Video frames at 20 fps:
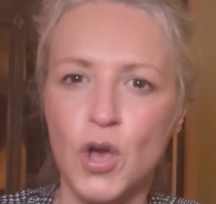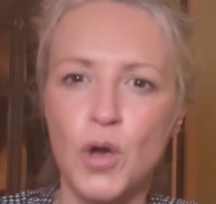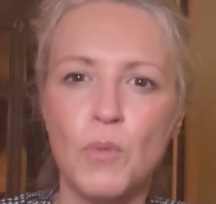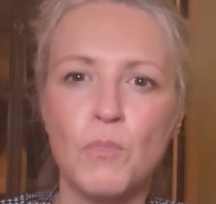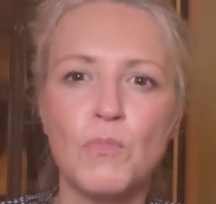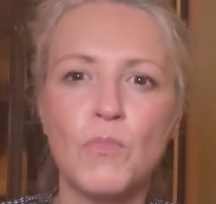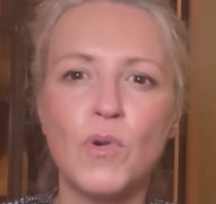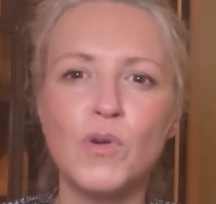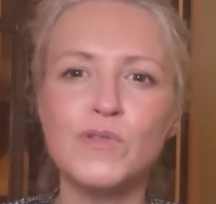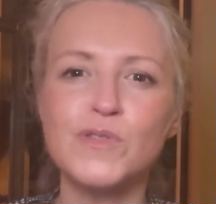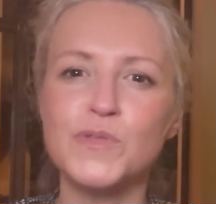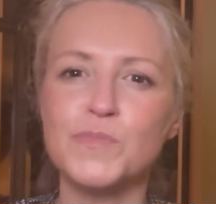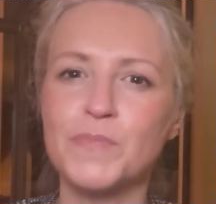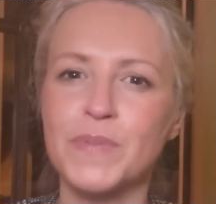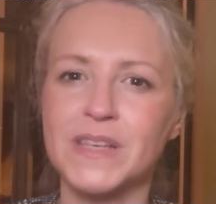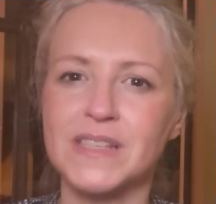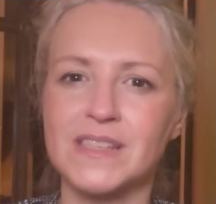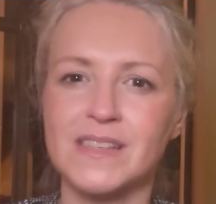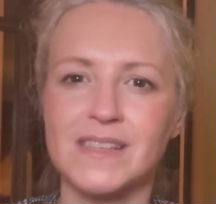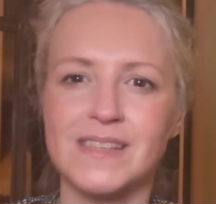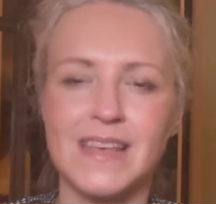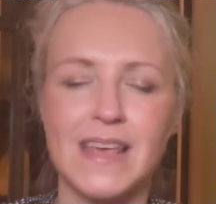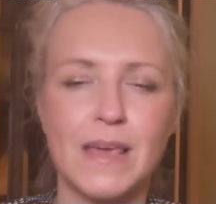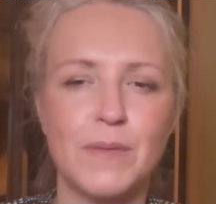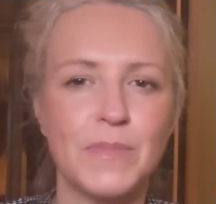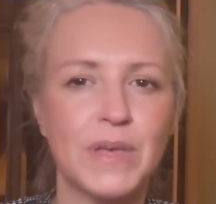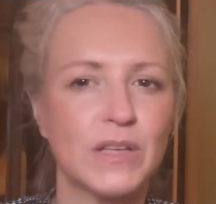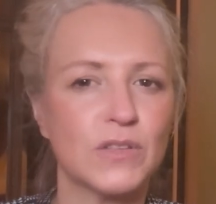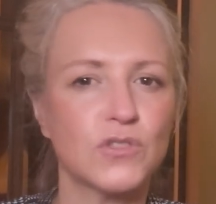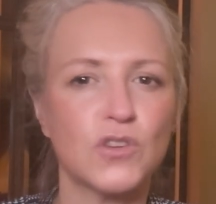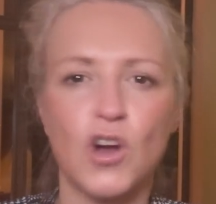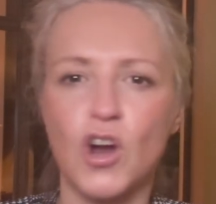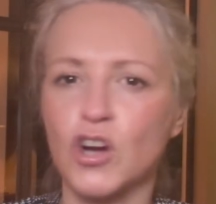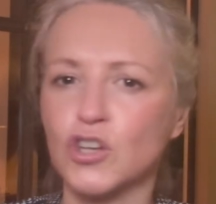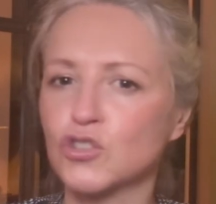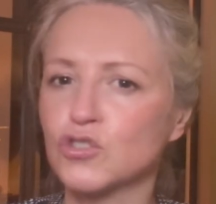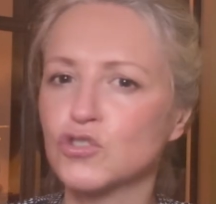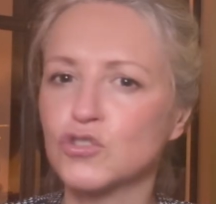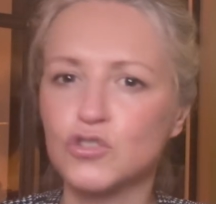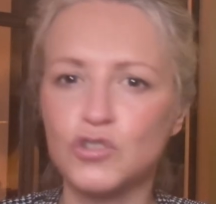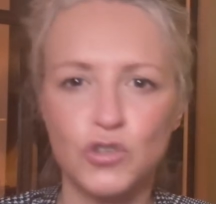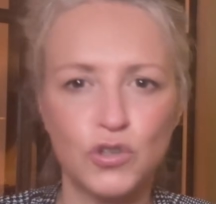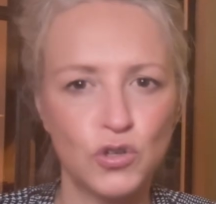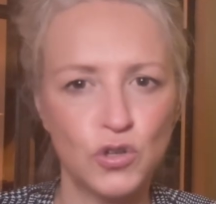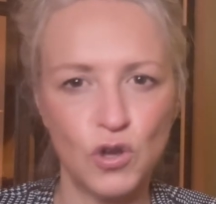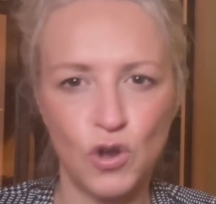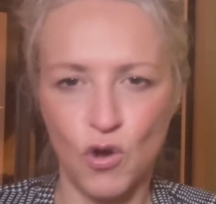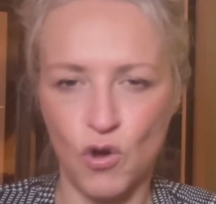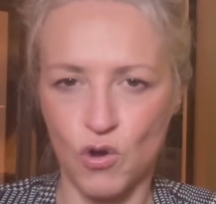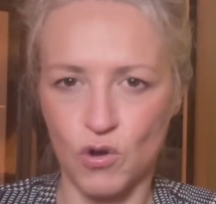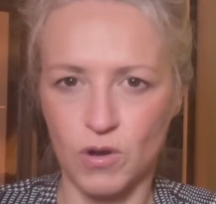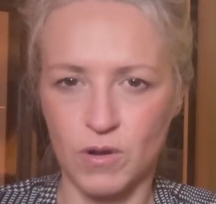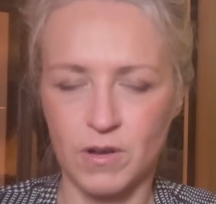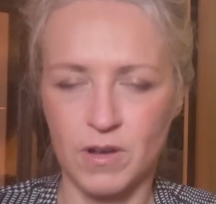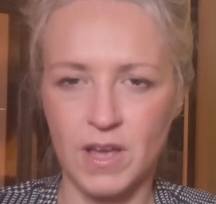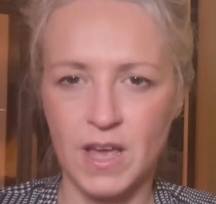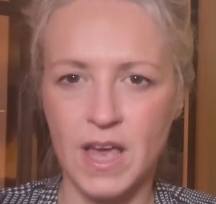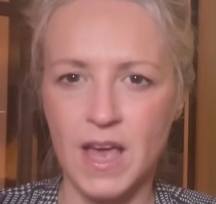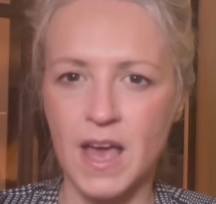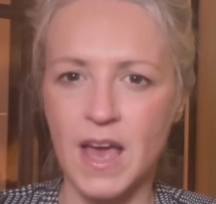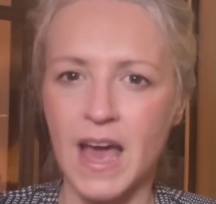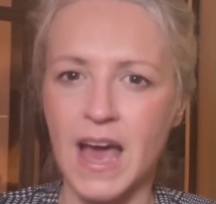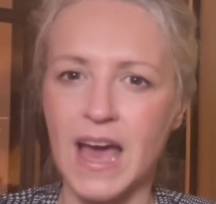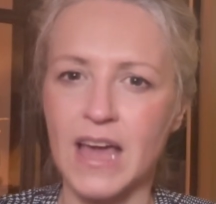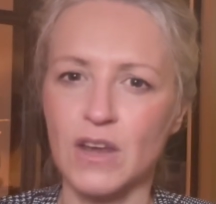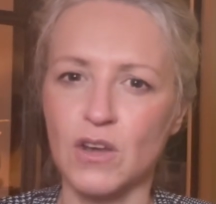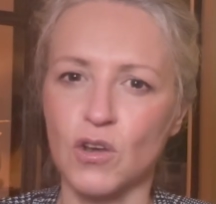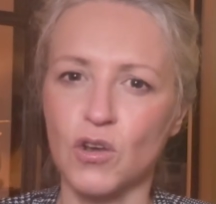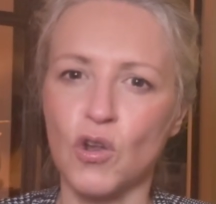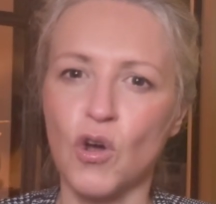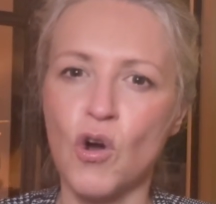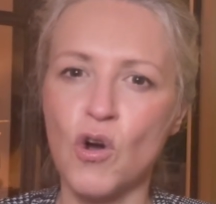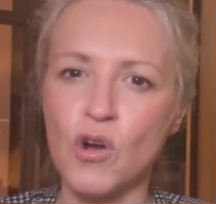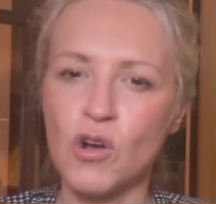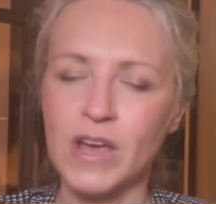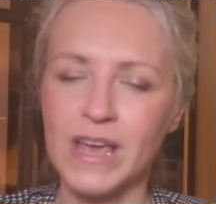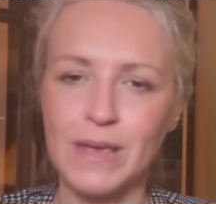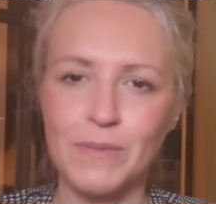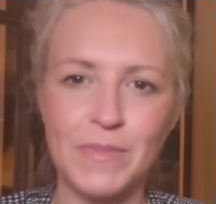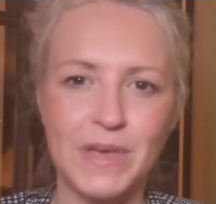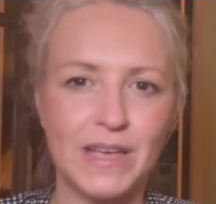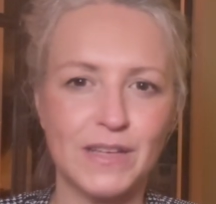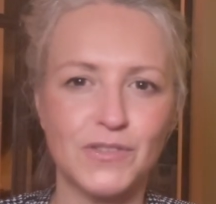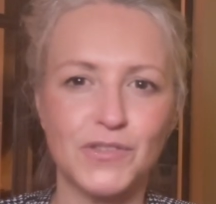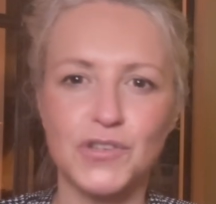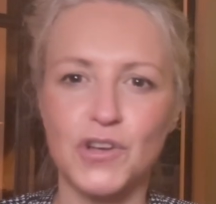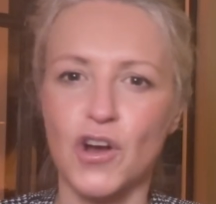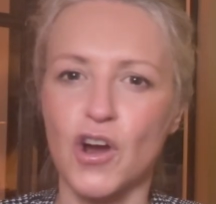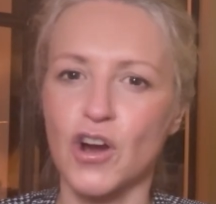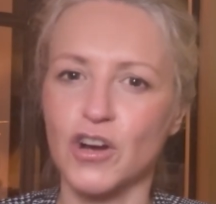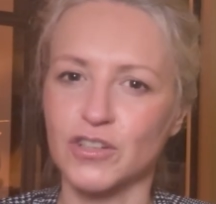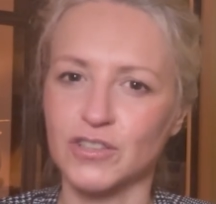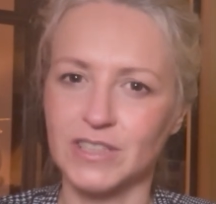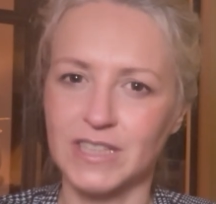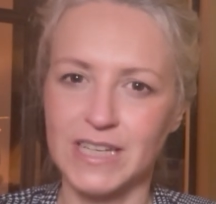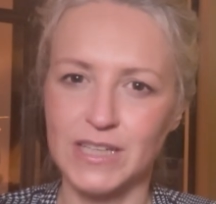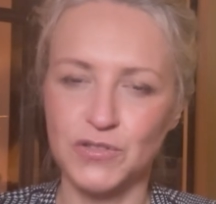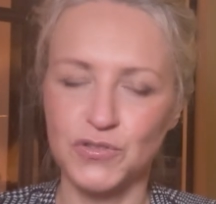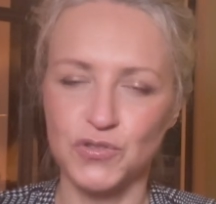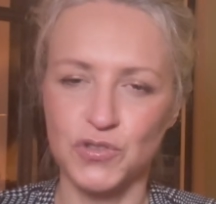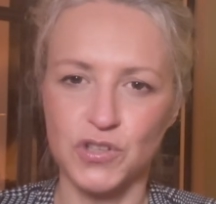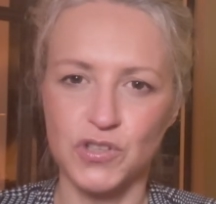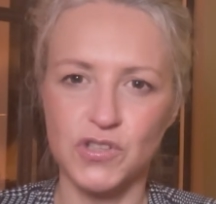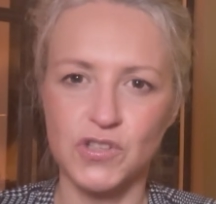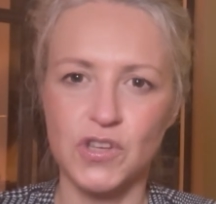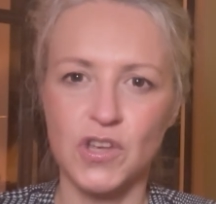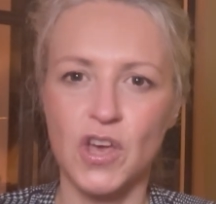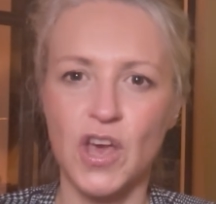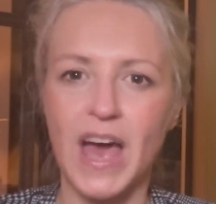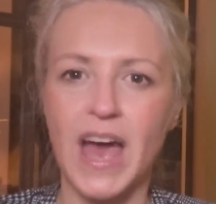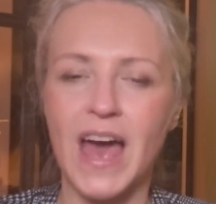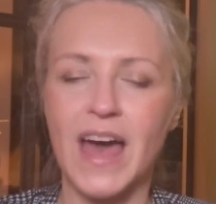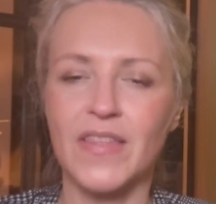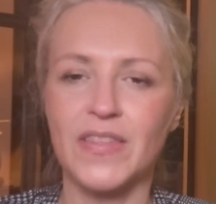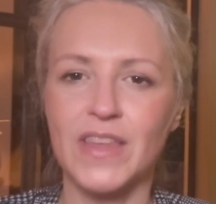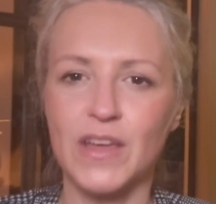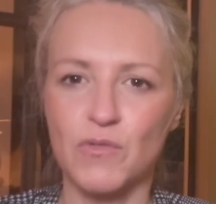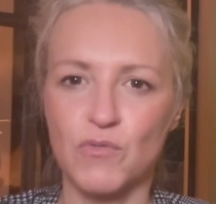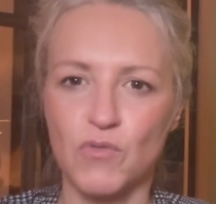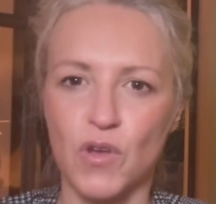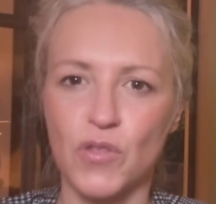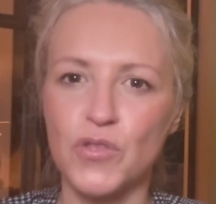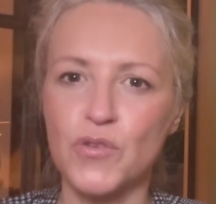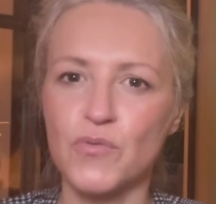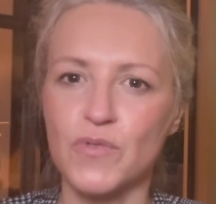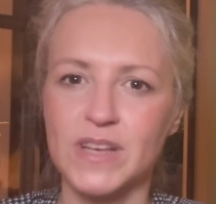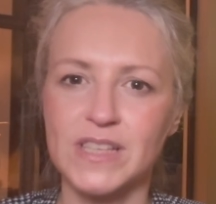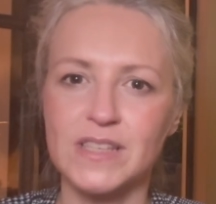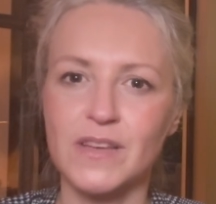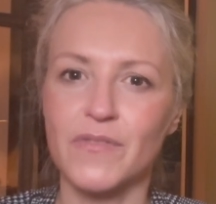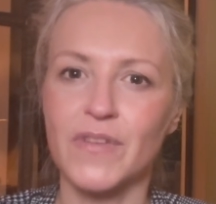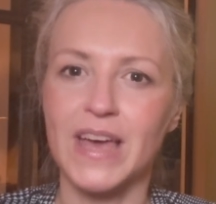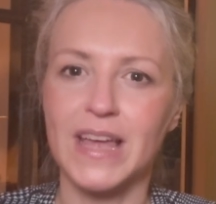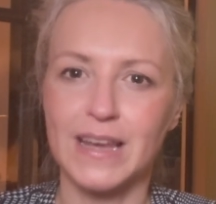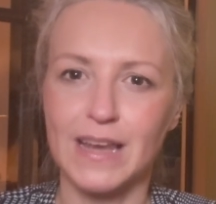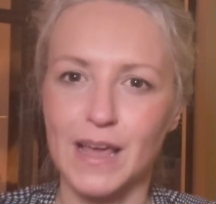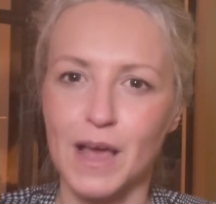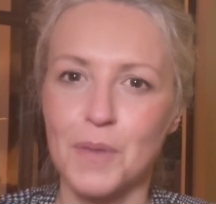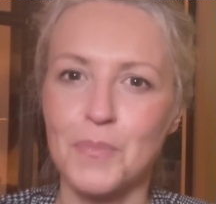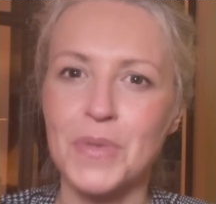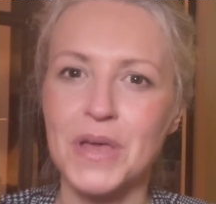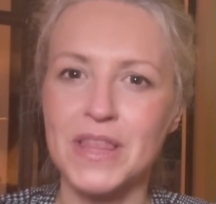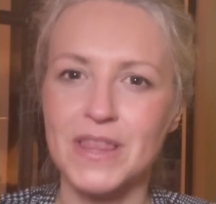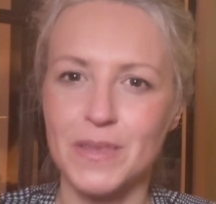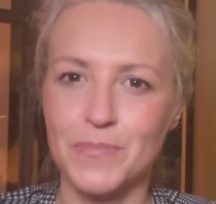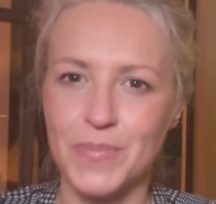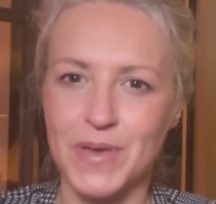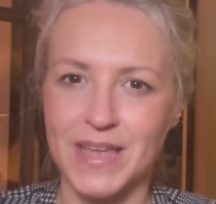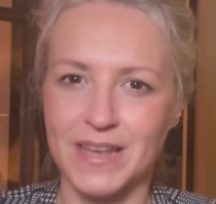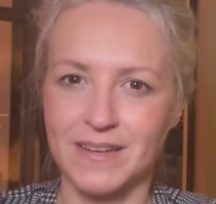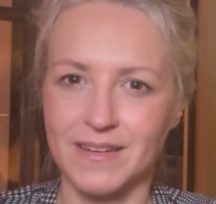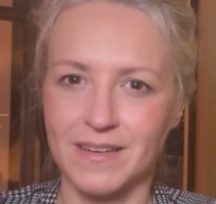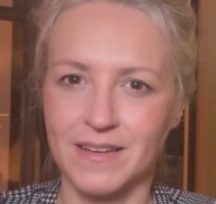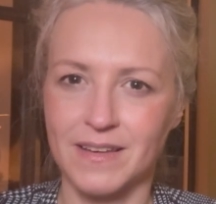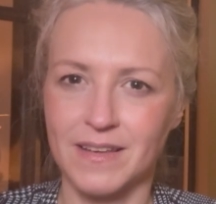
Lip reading: Most business emails are too long, and long emails are dangerous, and they run the risk of ending up in the bin